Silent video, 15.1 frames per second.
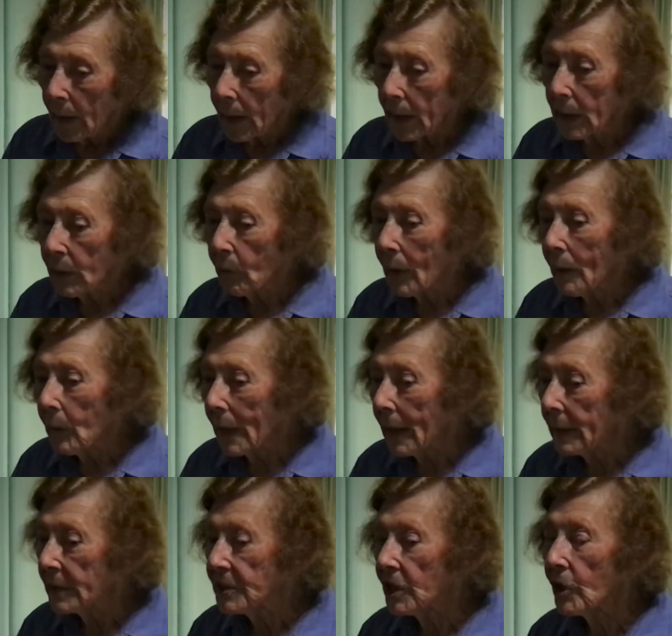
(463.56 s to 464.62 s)
Anyway, we
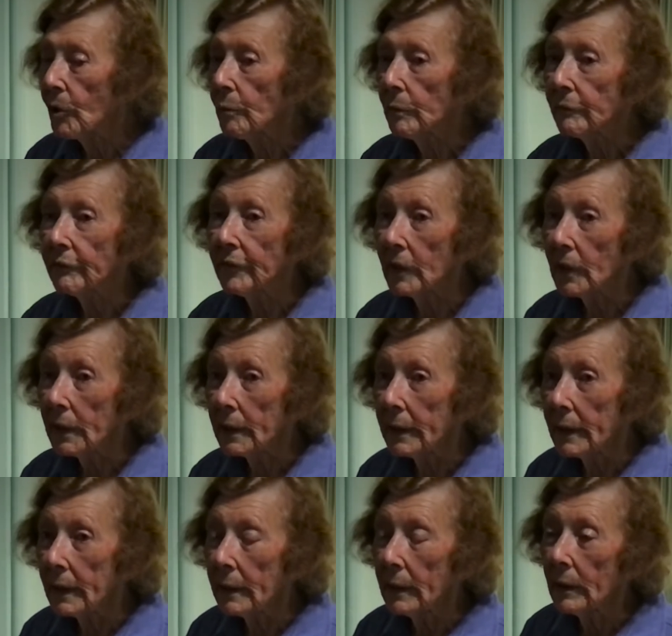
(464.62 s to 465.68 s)
had a terrible fight,
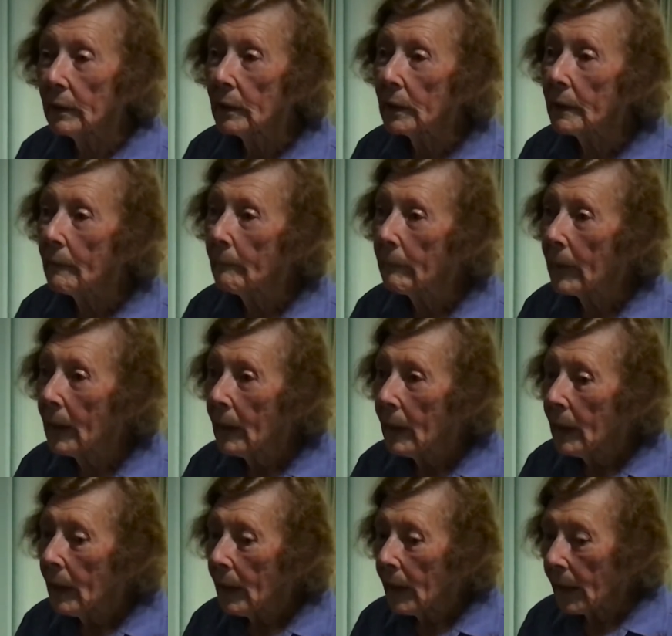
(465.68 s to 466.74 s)
Dad and I
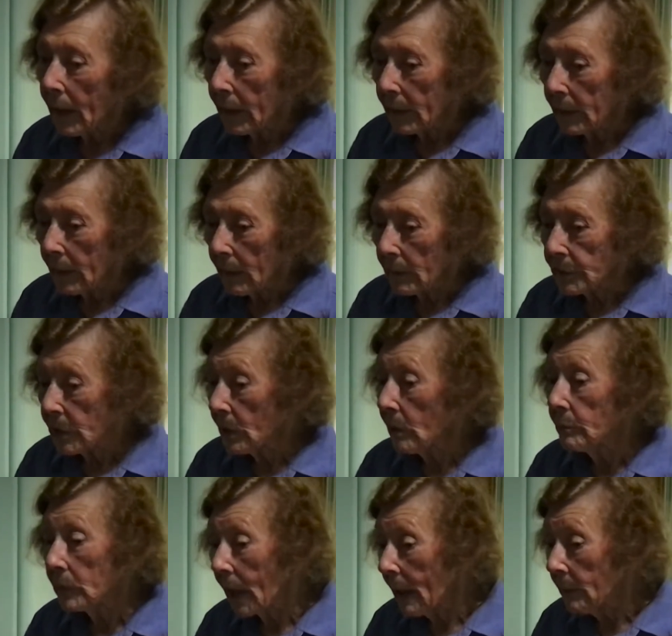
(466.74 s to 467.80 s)
said,
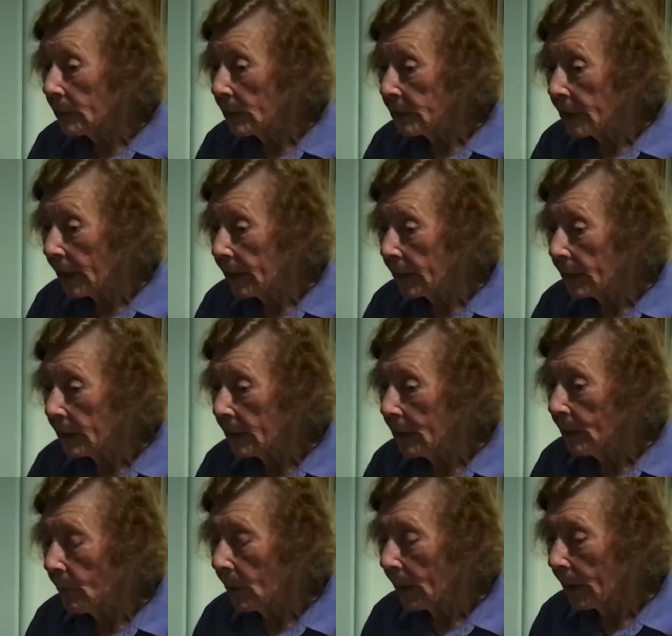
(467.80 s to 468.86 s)
I'm going to take it
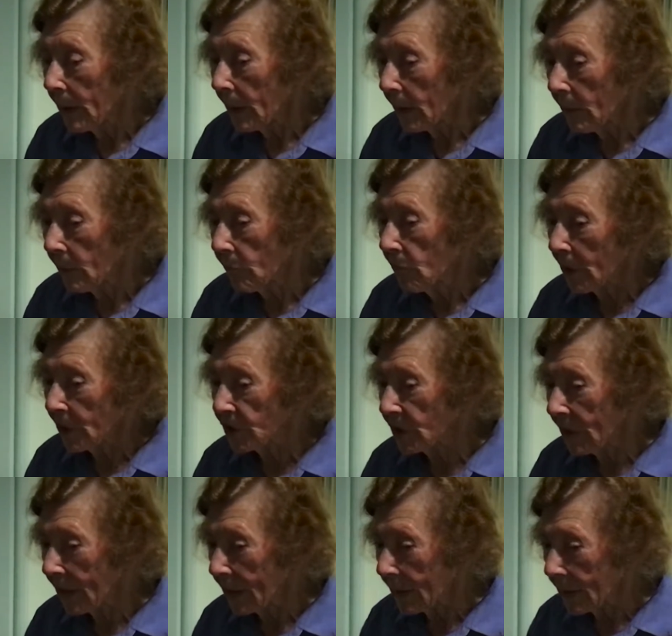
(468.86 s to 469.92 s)
anyway. And I rushed
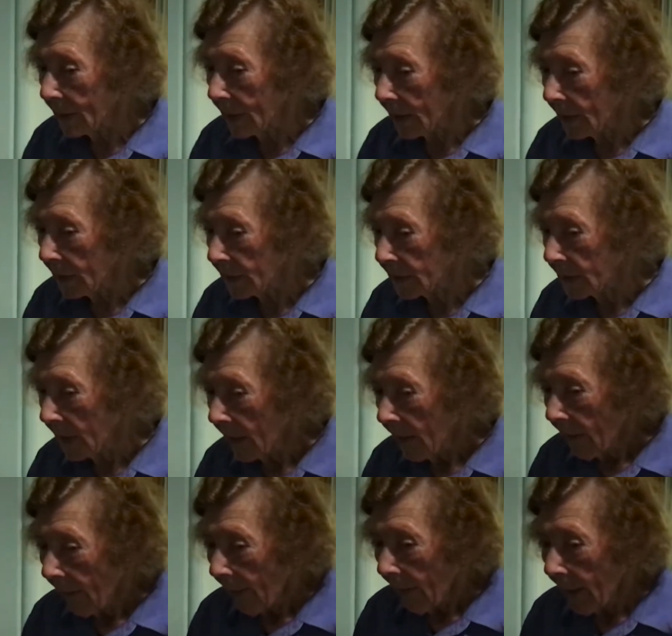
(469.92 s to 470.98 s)
out of the house
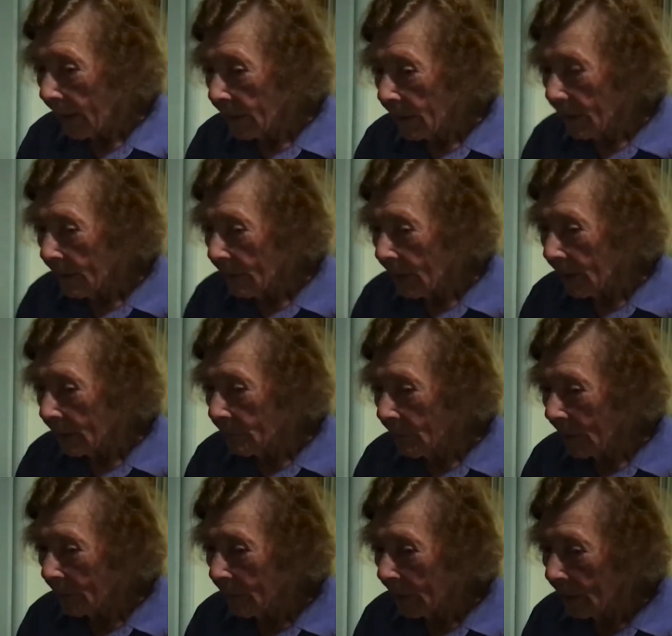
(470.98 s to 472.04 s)
and
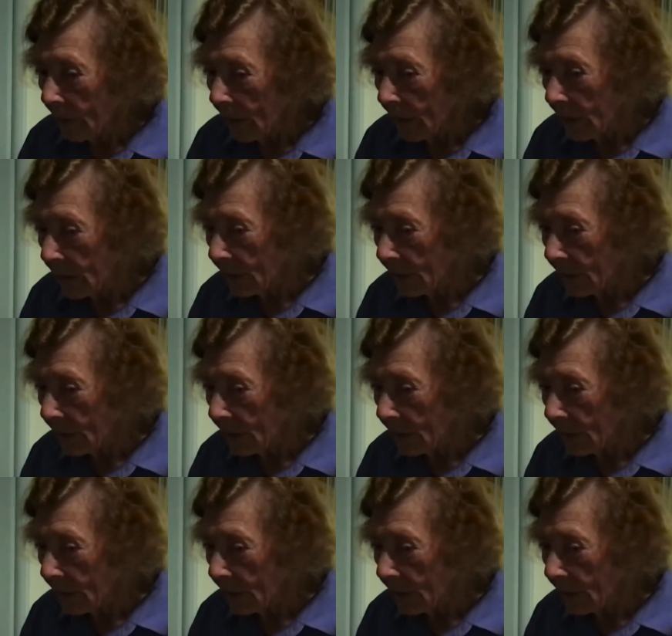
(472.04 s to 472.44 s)
Mum and